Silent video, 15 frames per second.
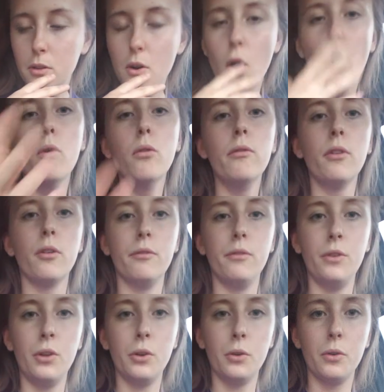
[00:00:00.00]

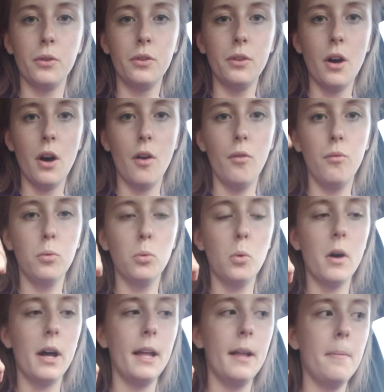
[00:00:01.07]
overview of
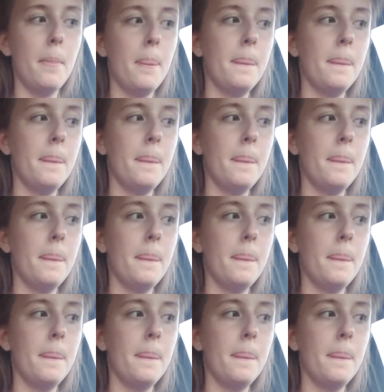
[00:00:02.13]
what